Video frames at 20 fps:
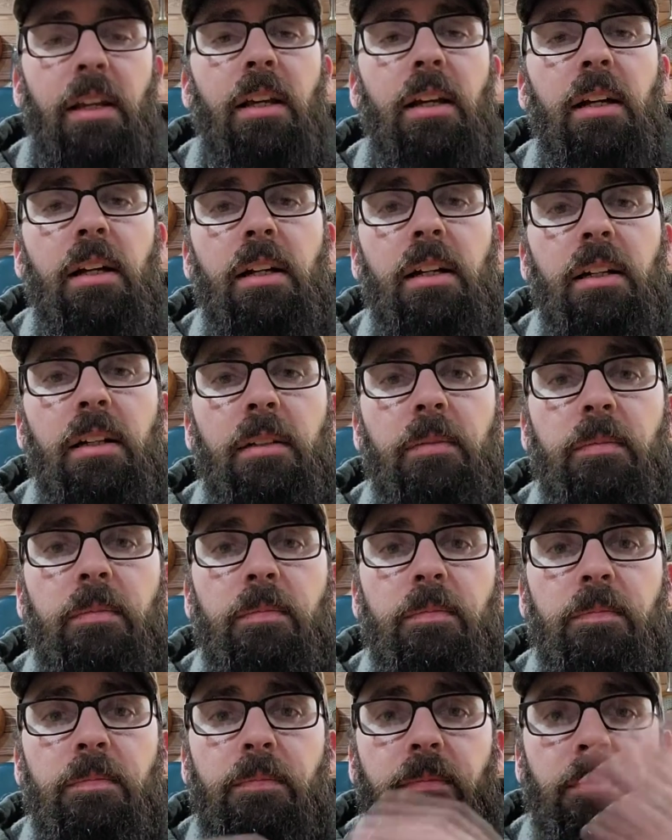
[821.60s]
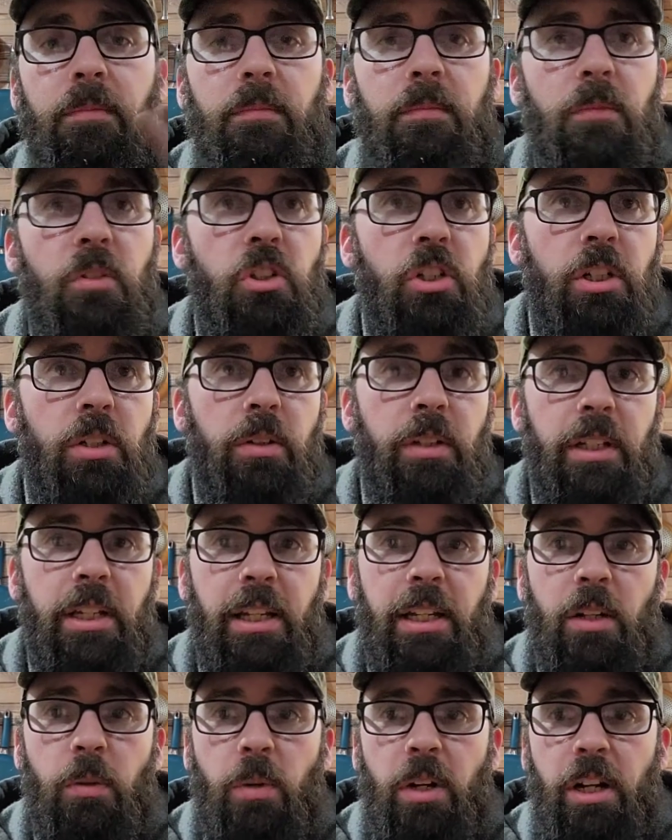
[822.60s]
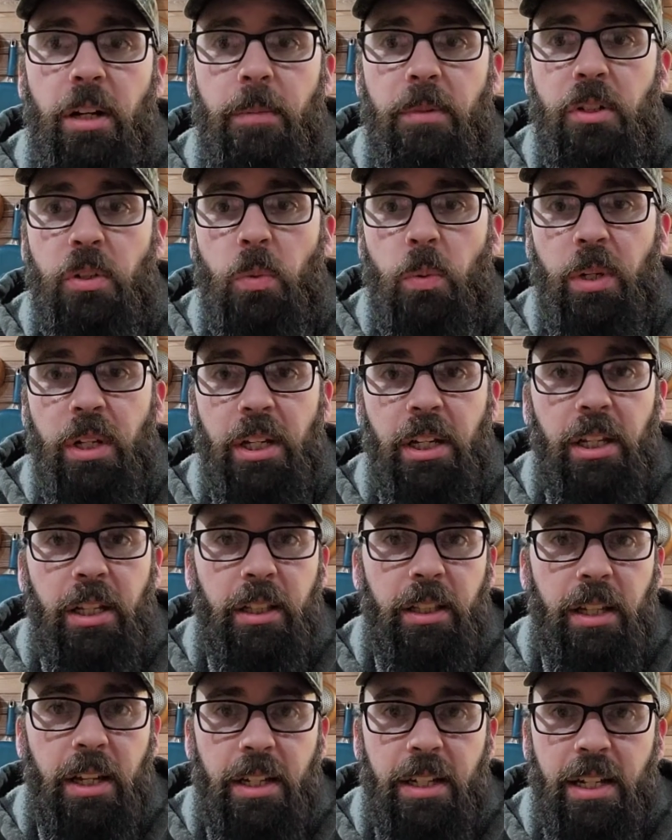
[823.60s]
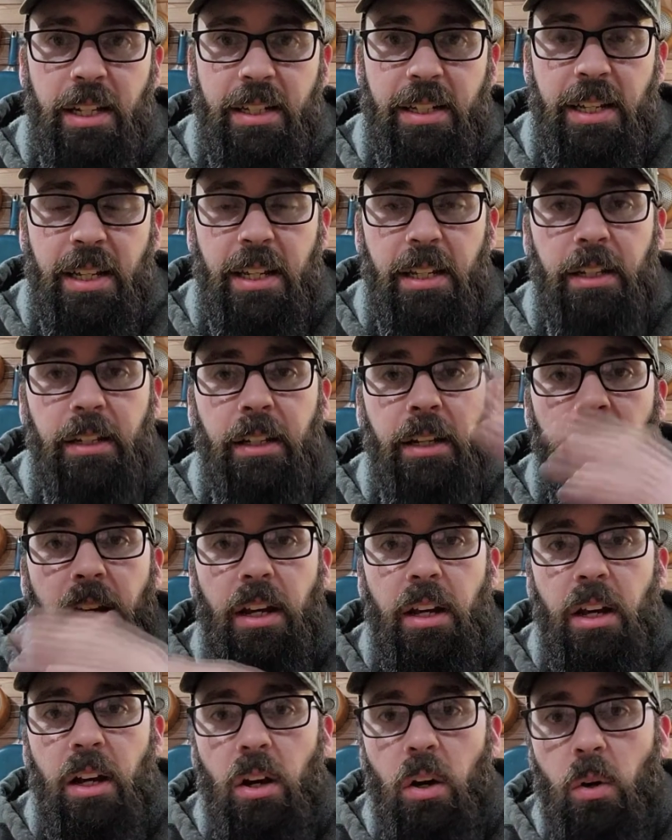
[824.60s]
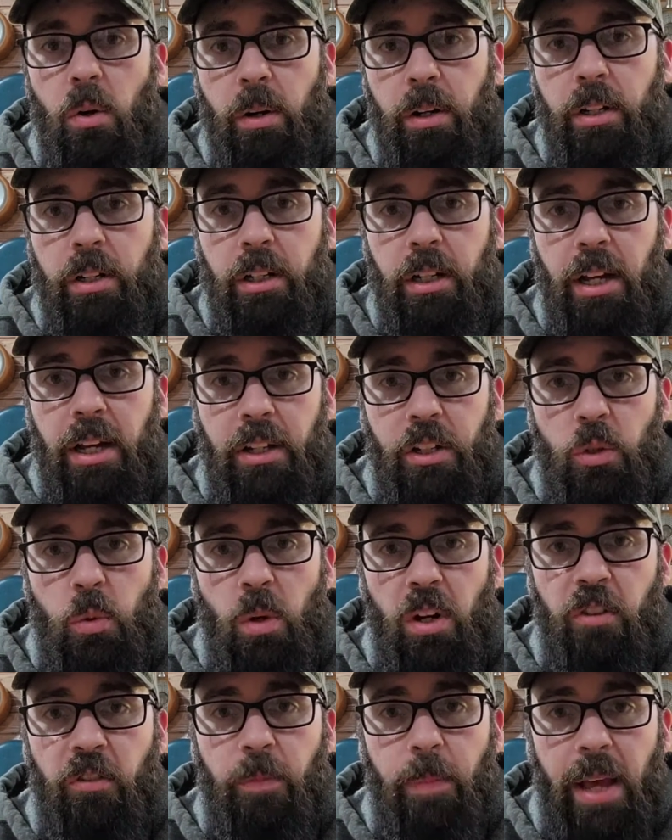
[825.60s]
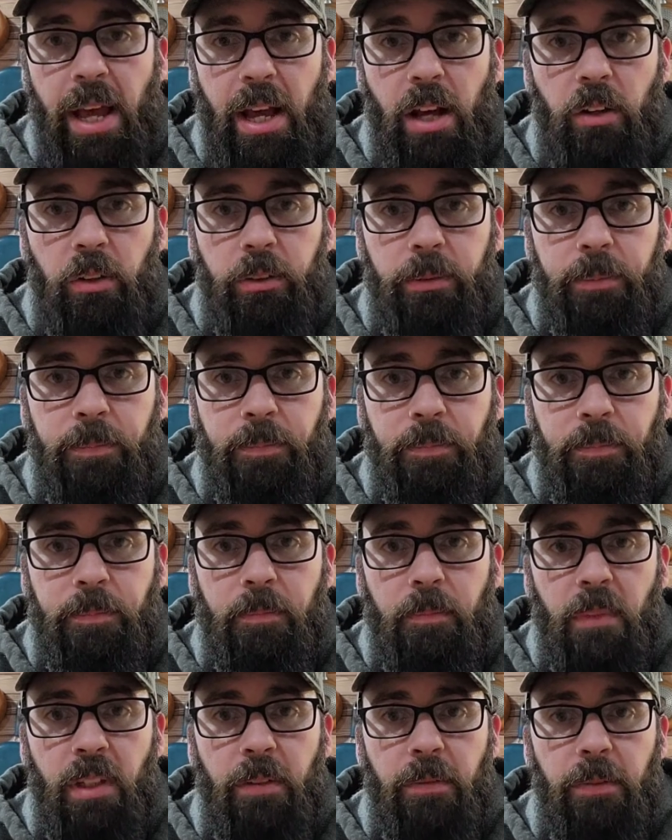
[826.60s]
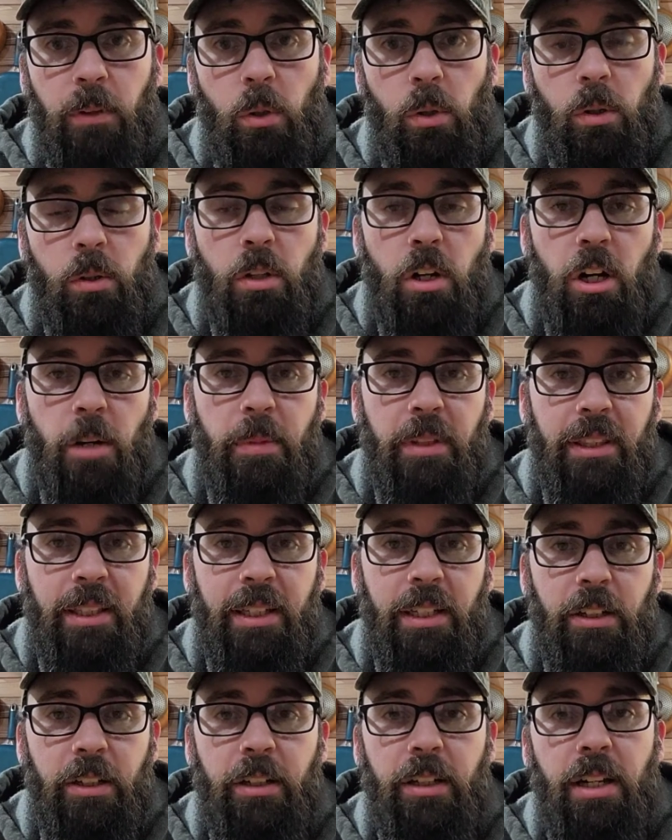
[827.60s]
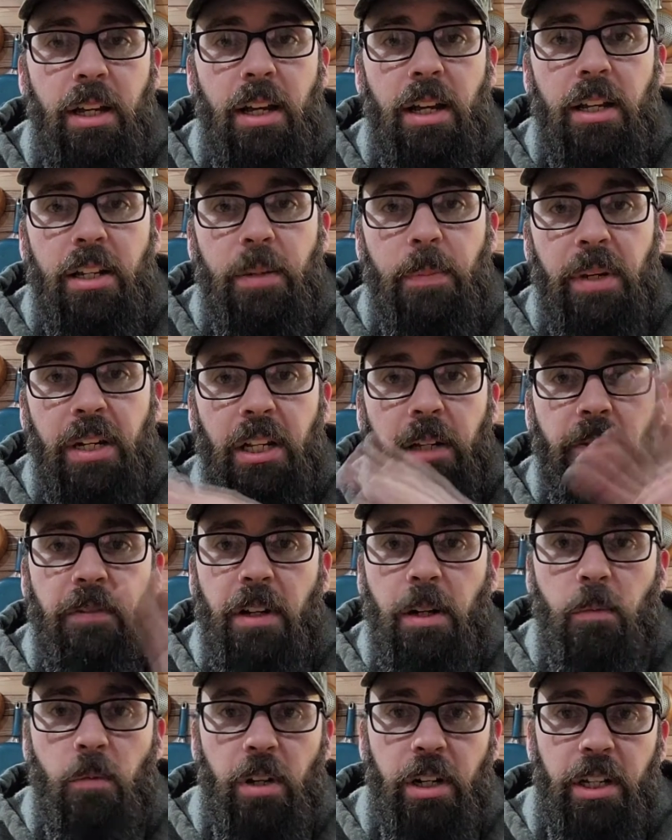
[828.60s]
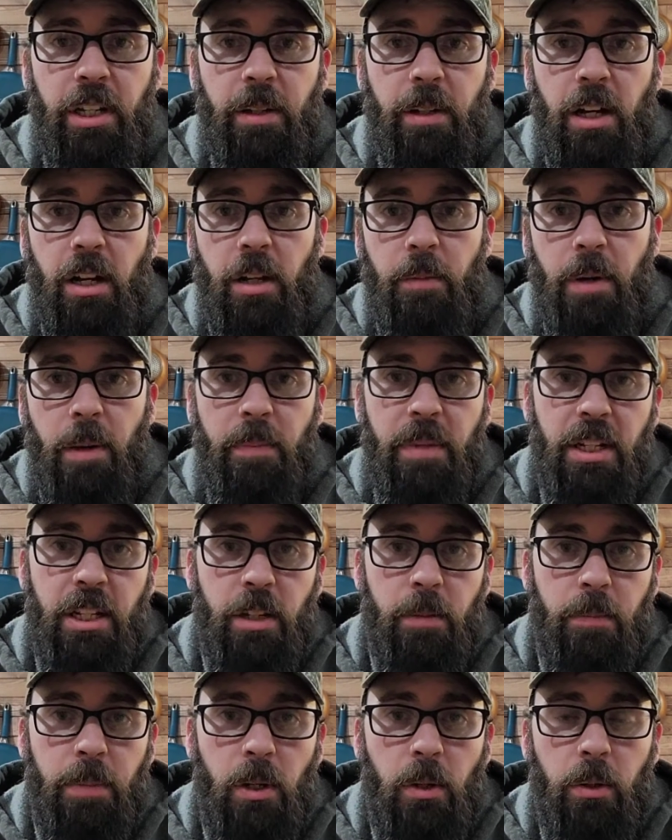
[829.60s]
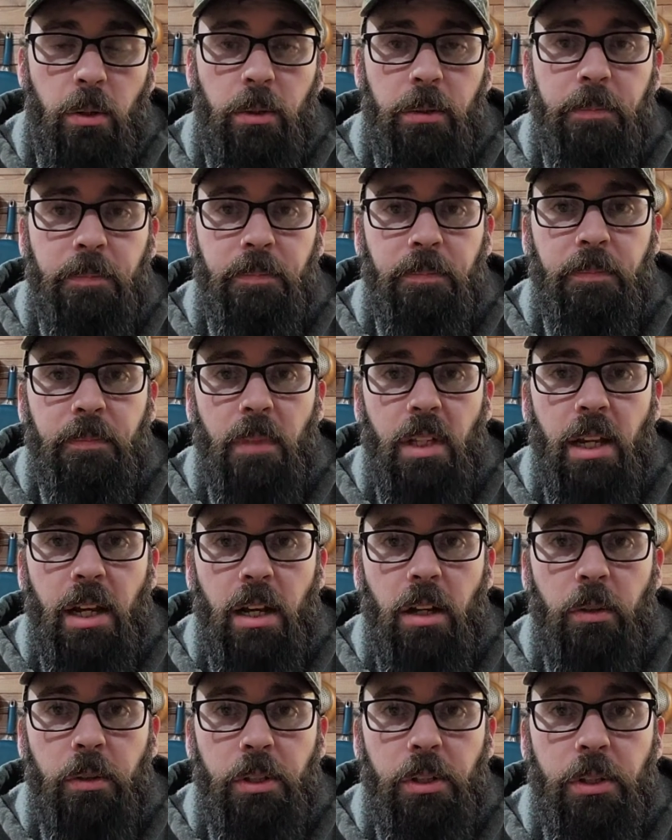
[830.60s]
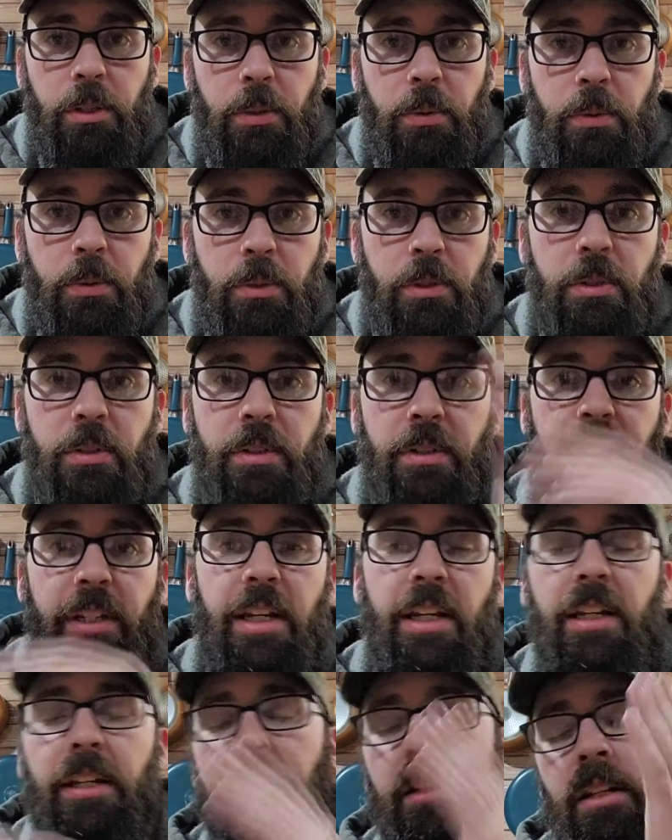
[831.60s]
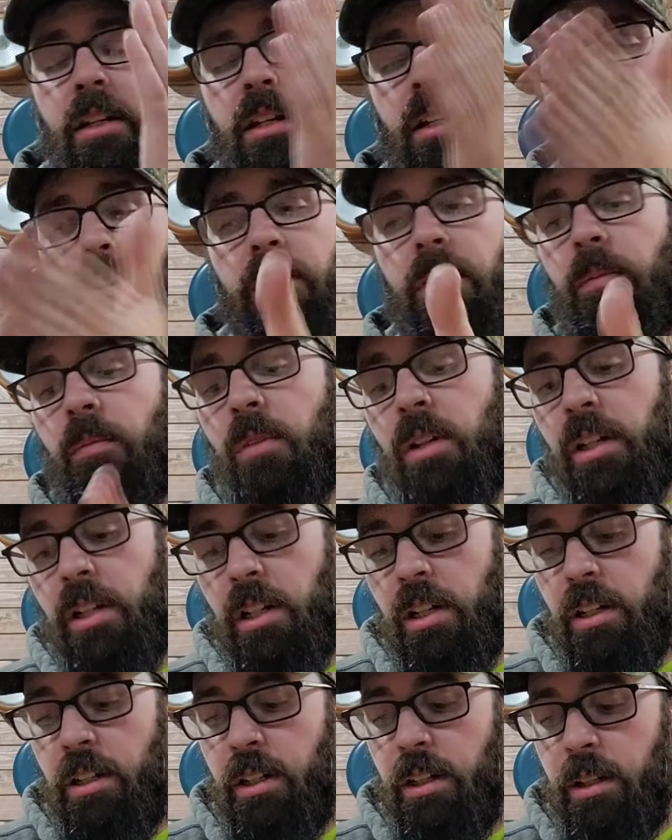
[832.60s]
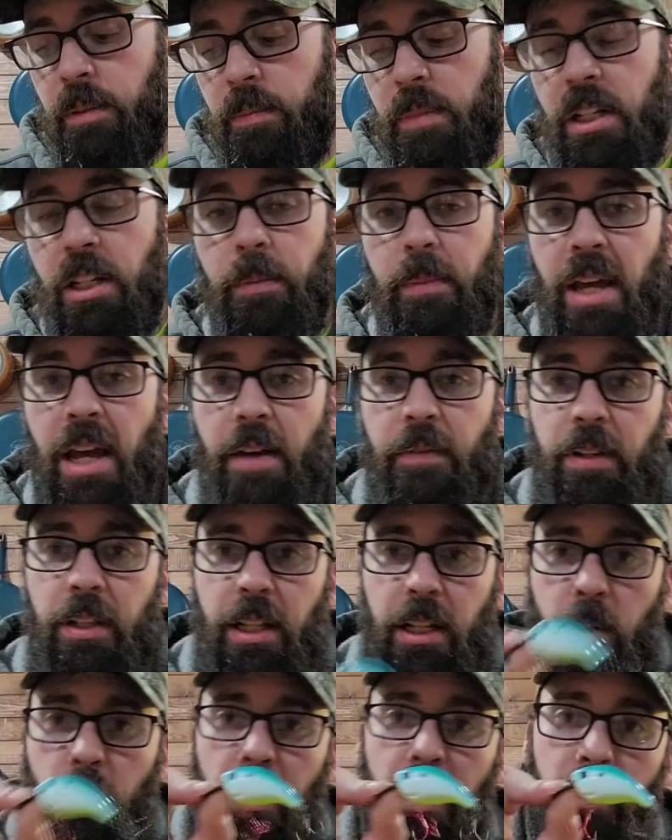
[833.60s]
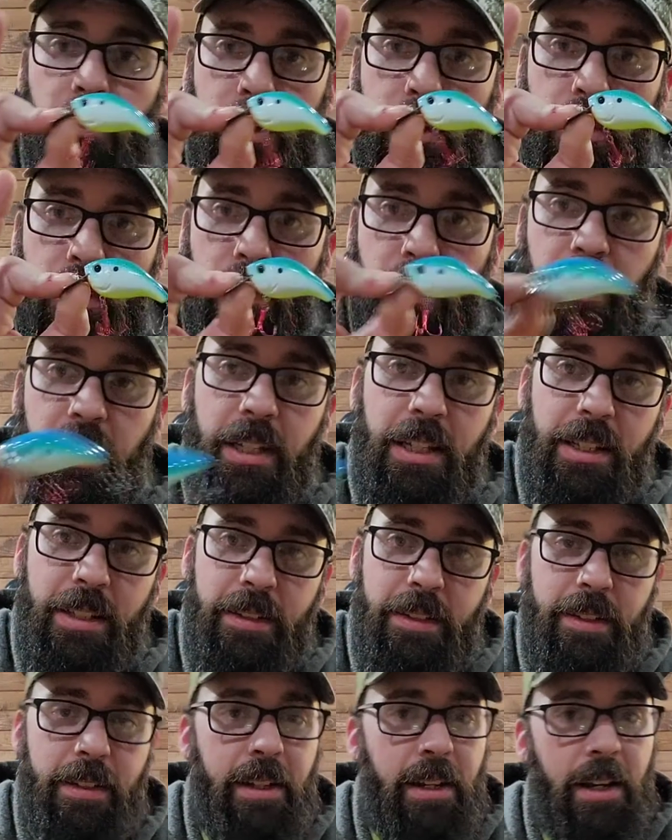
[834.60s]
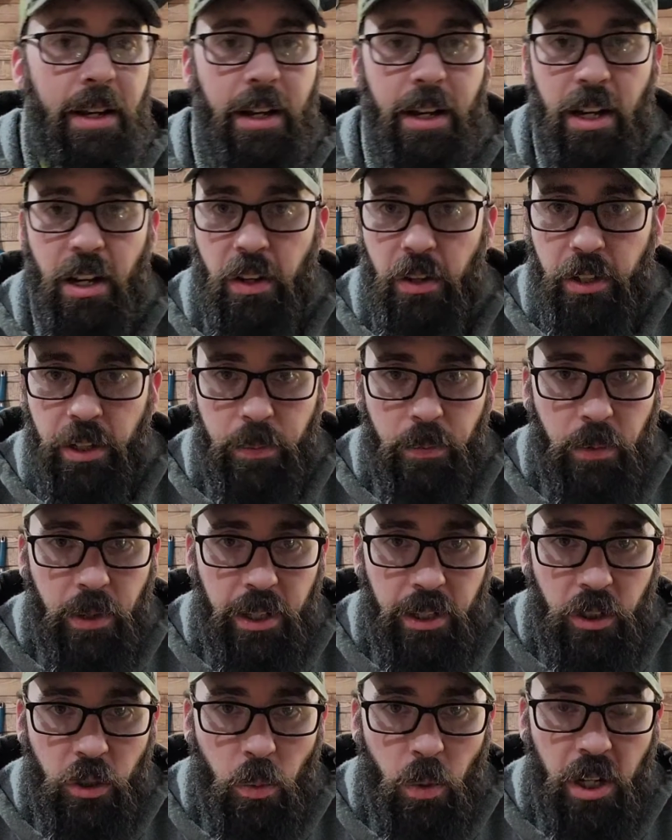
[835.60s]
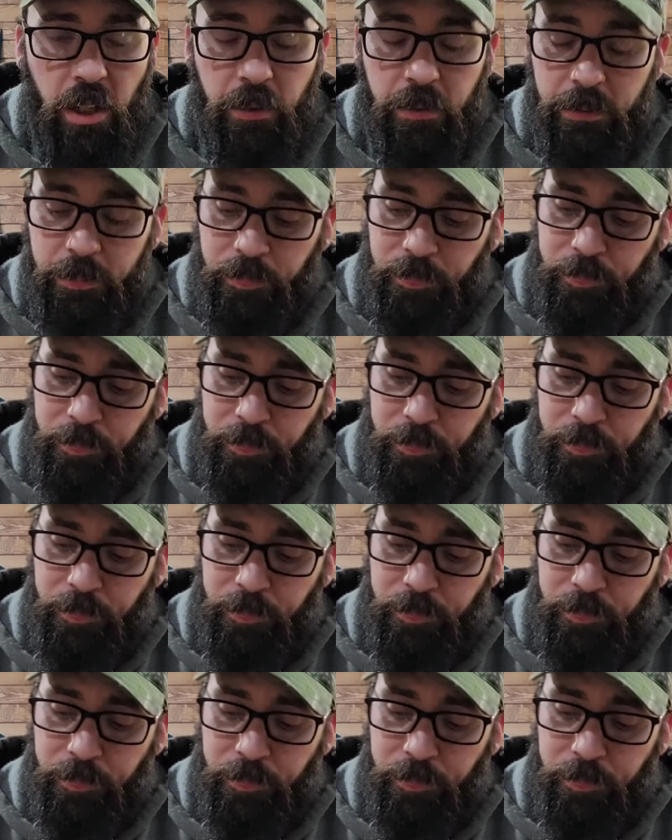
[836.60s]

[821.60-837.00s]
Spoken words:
generally anywhere between like a 10 or a 12-pound fluorocarbon leader, depending if I'm running on my medium pole, I'll use 10. If I'm running on a medium heavy like what I'll use for these, I'll end up running 12.